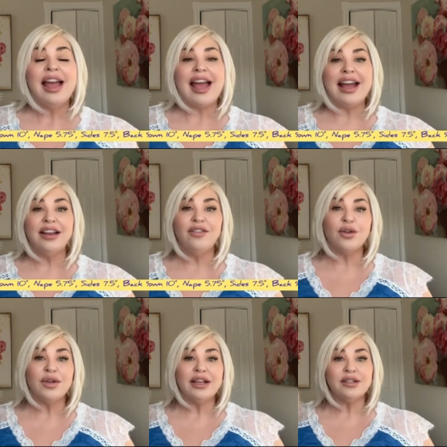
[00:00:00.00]
and
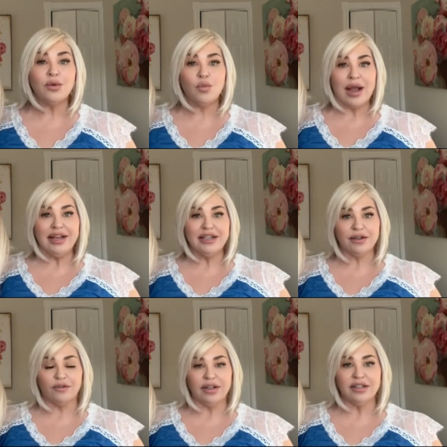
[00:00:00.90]
there is a weight
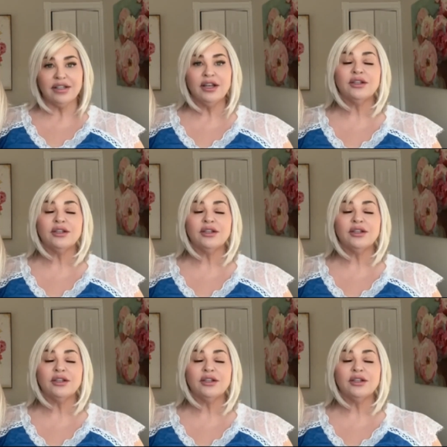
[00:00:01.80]
difference.